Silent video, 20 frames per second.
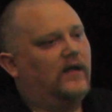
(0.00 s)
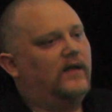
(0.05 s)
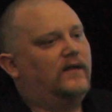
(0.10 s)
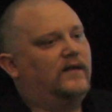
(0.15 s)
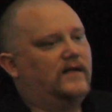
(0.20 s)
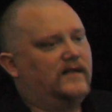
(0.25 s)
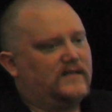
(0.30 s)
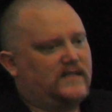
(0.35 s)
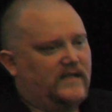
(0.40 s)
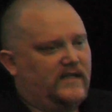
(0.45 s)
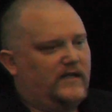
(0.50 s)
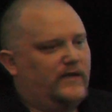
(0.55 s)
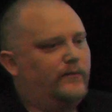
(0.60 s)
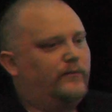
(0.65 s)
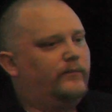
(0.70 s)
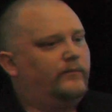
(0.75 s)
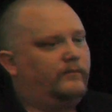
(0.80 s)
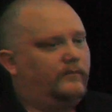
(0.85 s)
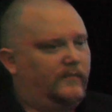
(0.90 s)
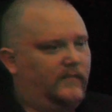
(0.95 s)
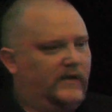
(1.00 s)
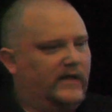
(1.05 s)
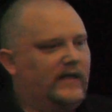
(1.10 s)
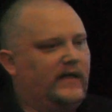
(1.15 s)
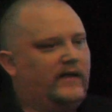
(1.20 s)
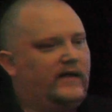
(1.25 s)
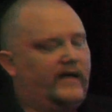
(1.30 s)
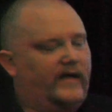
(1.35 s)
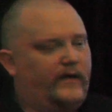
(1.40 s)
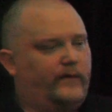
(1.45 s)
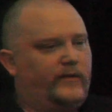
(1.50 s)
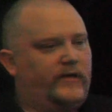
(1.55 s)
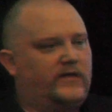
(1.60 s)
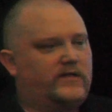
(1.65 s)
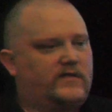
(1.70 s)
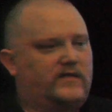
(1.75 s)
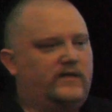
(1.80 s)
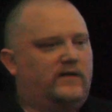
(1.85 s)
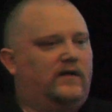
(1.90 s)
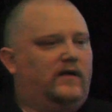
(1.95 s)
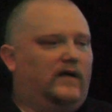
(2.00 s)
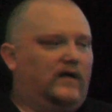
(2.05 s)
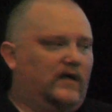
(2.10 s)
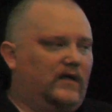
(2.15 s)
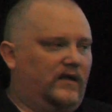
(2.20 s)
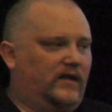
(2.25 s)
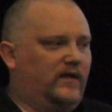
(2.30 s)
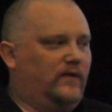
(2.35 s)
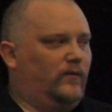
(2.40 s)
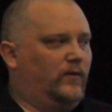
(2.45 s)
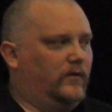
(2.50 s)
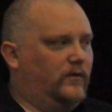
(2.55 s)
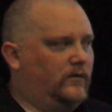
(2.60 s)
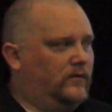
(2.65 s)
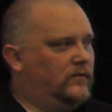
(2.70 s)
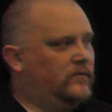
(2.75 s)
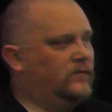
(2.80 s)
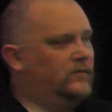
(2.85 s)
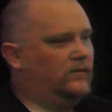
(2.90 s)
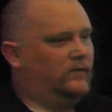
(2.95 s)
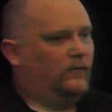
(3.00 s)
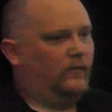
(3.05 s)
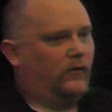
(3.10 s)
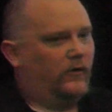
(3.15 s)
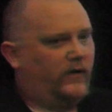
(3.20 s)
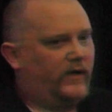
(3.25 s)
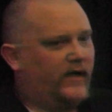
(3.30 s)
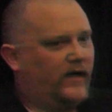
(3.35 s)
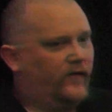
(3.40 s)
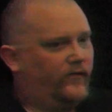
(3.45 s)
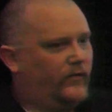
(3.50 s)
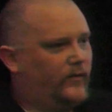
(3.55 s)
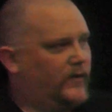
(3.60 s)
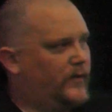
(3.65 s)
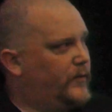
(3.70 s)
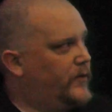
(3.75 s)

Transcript: things keep getting damaged, and then we'll work out from the